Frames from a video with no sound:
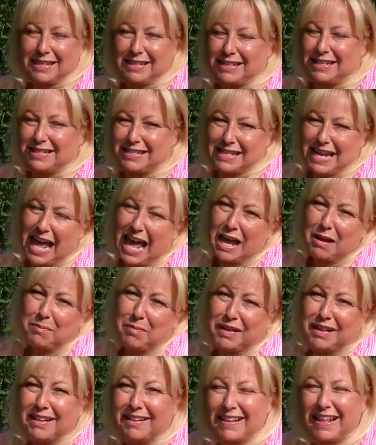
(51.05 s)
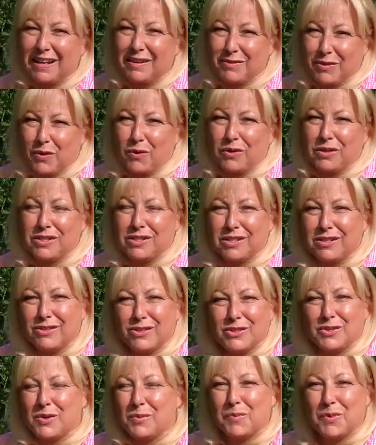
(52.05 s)
It doesn't happen, and then of course
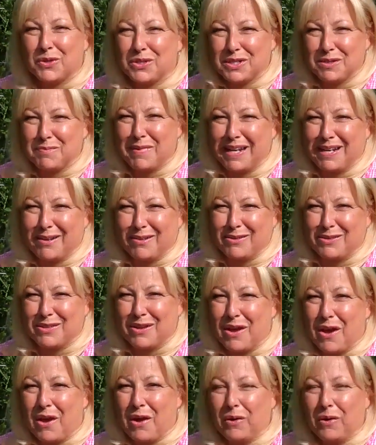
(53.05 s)
there's no more tomatoes.